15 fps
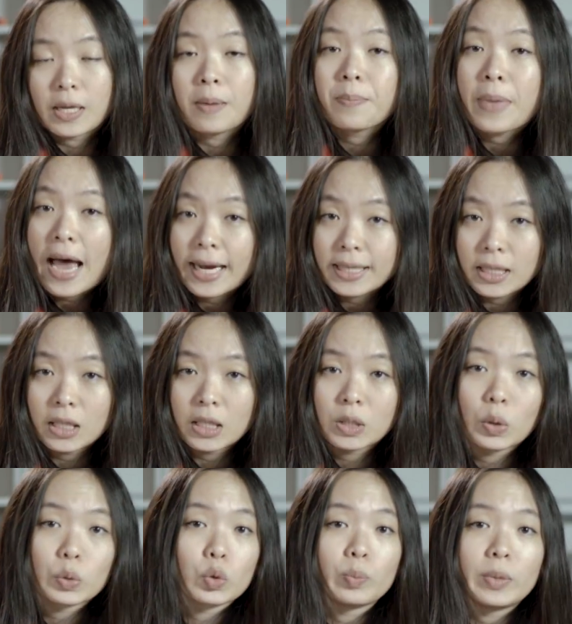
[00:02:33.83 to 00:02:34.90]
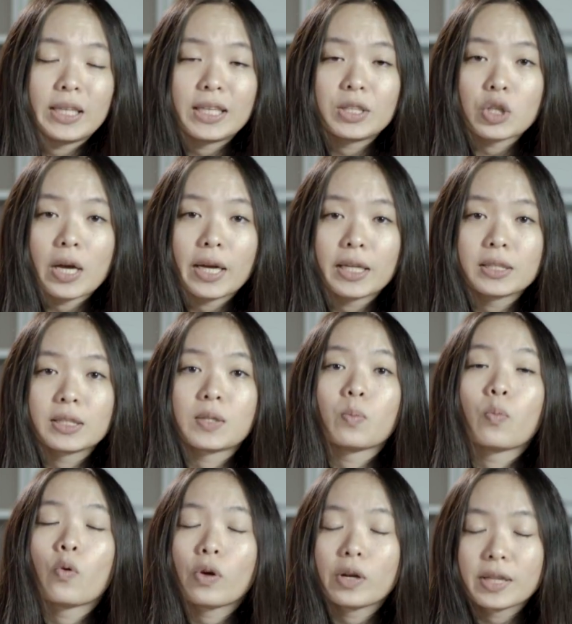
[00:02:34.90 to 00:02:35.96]
impacting the social media giant to
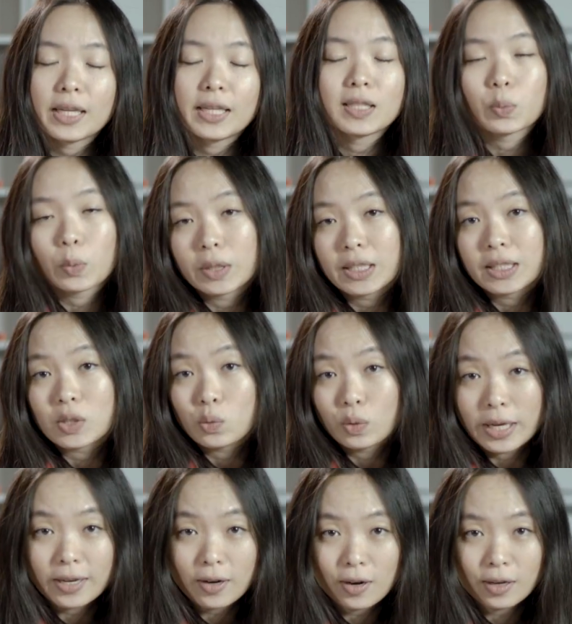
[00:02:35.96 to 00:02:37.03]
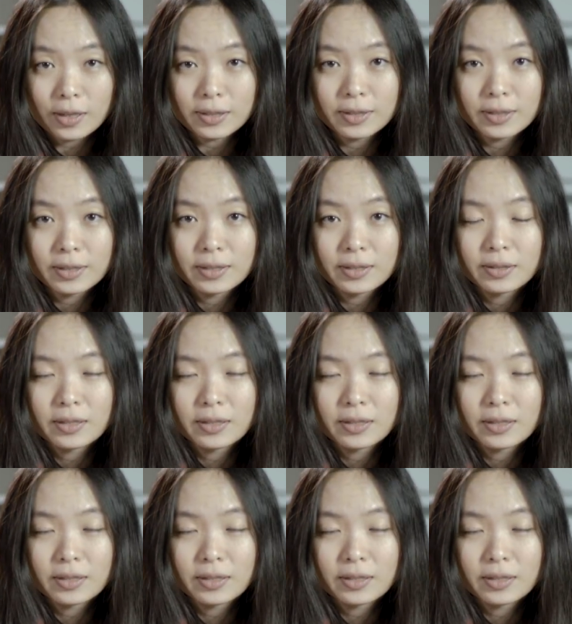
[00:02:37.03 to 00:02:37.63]
more than it's willing to let on.